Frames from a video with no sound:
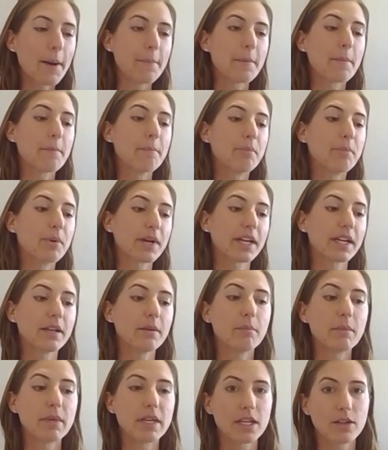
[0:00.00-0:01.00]

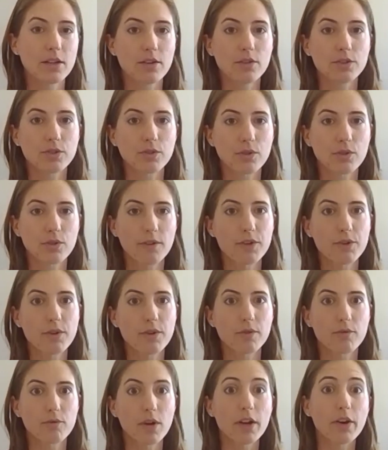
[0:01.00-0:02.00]
bringing meals, or if you
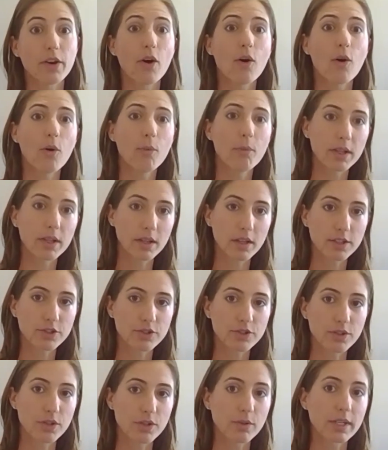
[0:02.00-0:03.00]
can run home at lunch
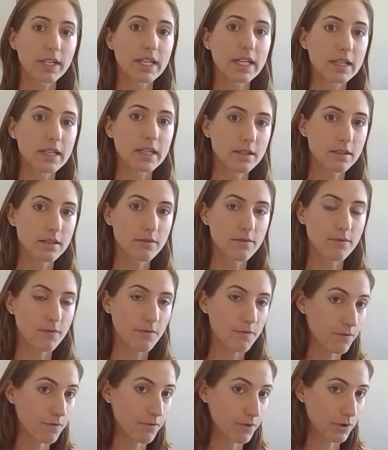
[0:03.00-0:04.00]
so you can heat
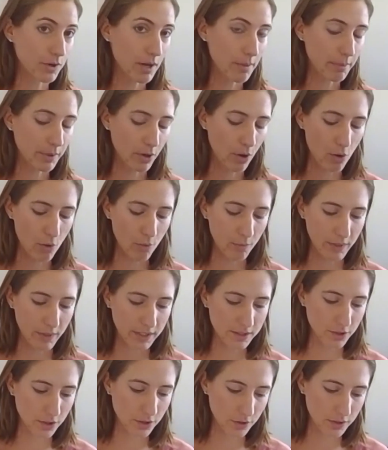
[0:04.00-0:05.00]
food up at home,
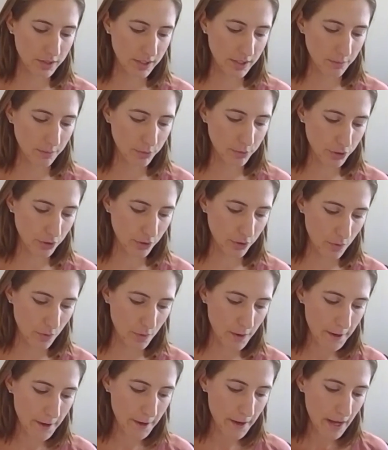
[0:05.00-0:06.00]
that's a good tip
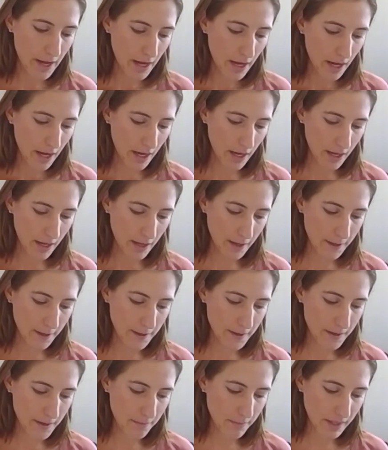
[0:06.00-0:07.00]
too.
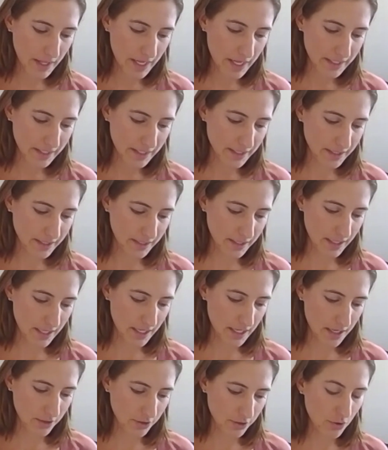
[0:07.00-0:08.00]
Let's
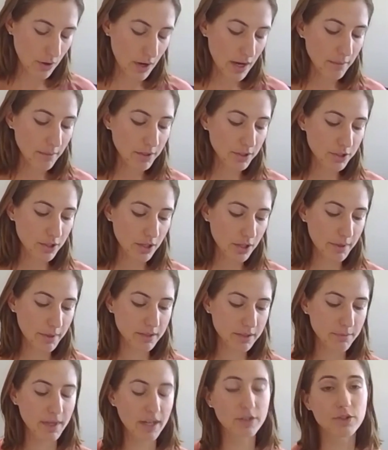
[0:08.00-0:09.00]
see. So I'm going to talk about
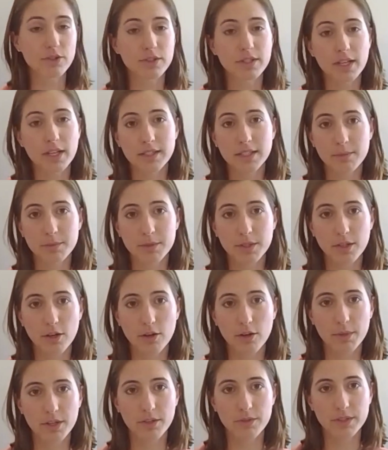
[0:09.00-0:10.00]
some exercise tips at
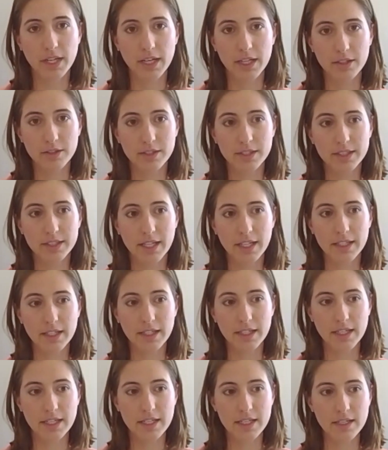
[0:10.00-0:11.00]
home. I know Tyler said
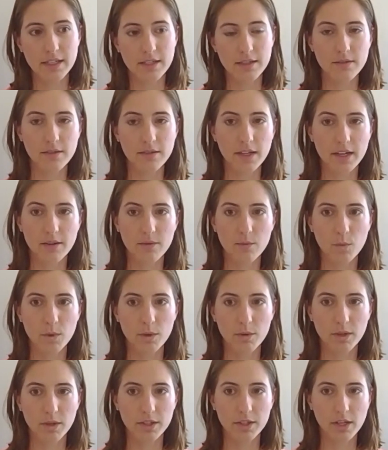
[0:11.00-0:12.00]
that we
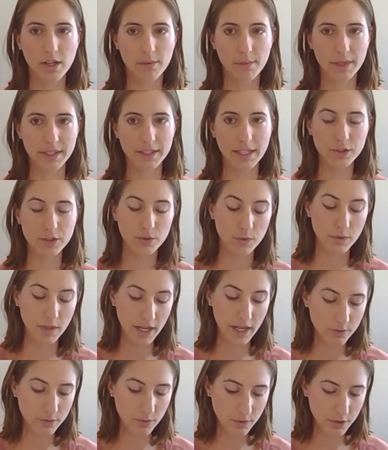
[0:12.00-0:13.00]
were going to talk about that. So
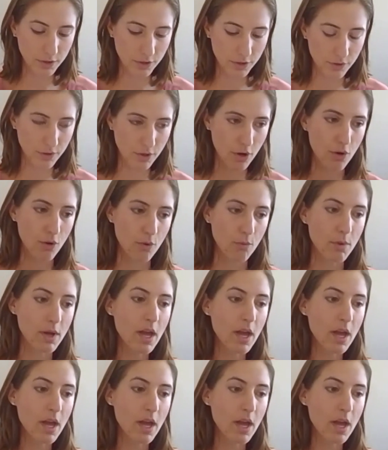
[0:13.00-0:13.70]
that's what we're going to do at home.